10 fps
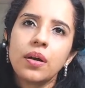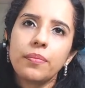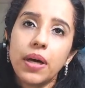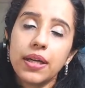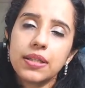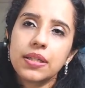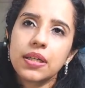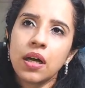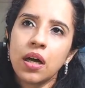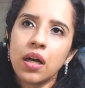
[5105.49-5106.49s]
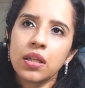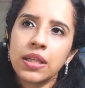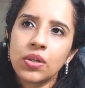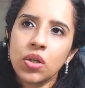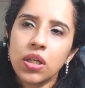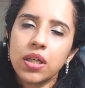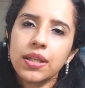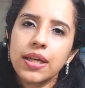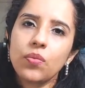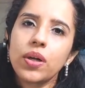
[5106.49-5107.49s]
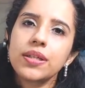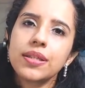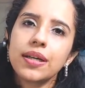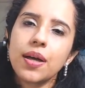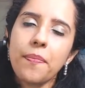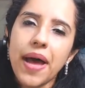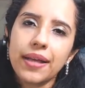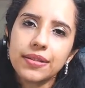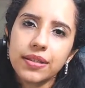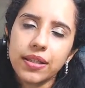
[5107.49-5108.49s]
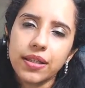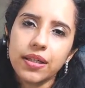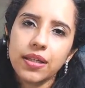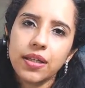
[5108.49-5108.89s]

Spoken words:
But then you learn that what is their capacity